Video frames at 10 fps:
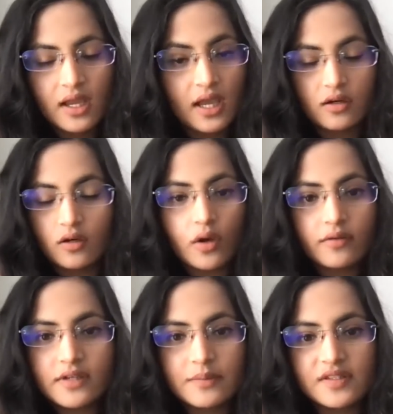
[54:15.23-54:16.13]
And a lot
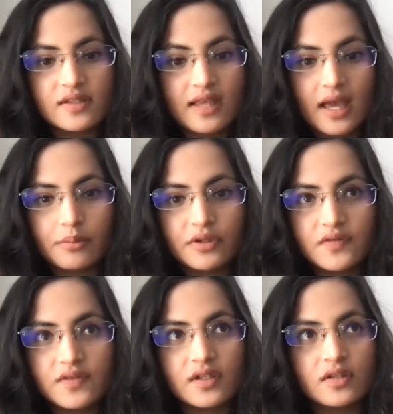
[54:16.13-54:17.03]
of times this
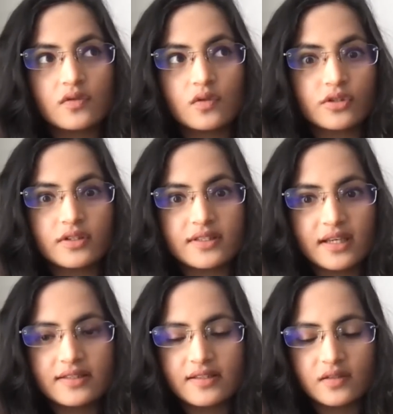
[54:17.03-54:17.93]
happens in social
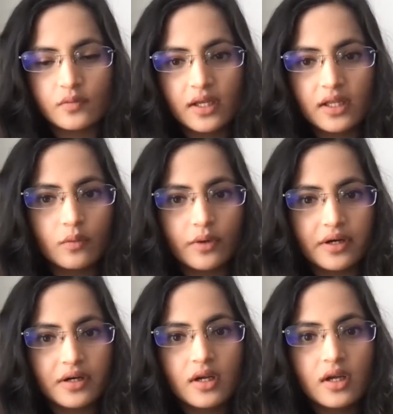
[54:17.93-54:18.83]
science as well, where